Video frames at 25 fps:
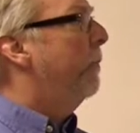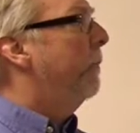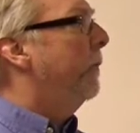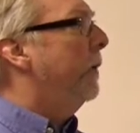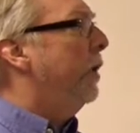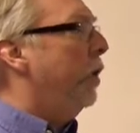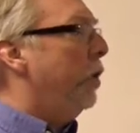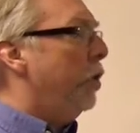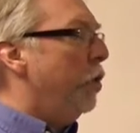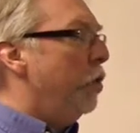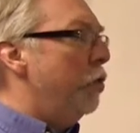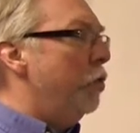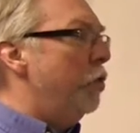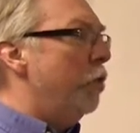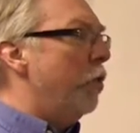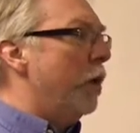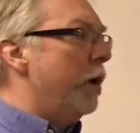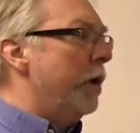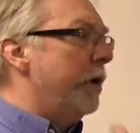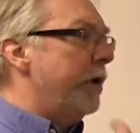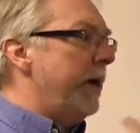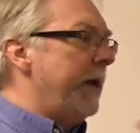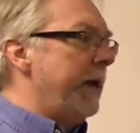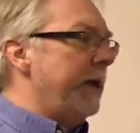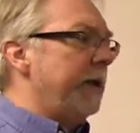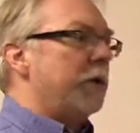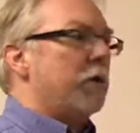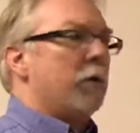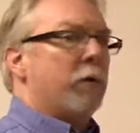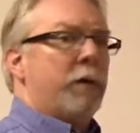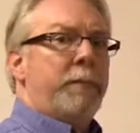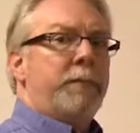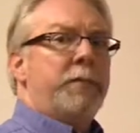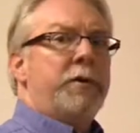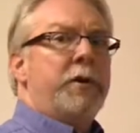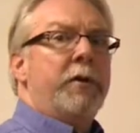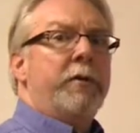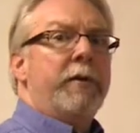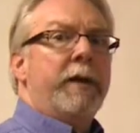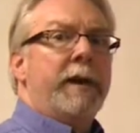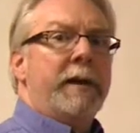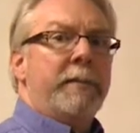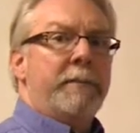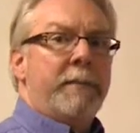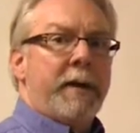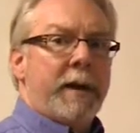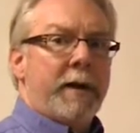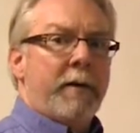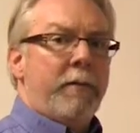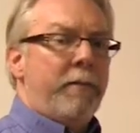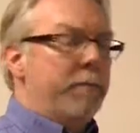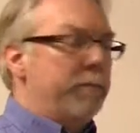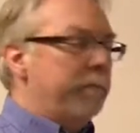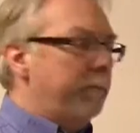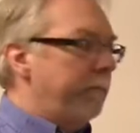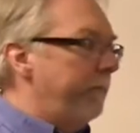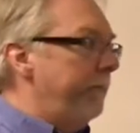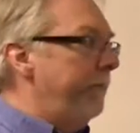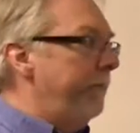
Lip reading: You would encrypt your email,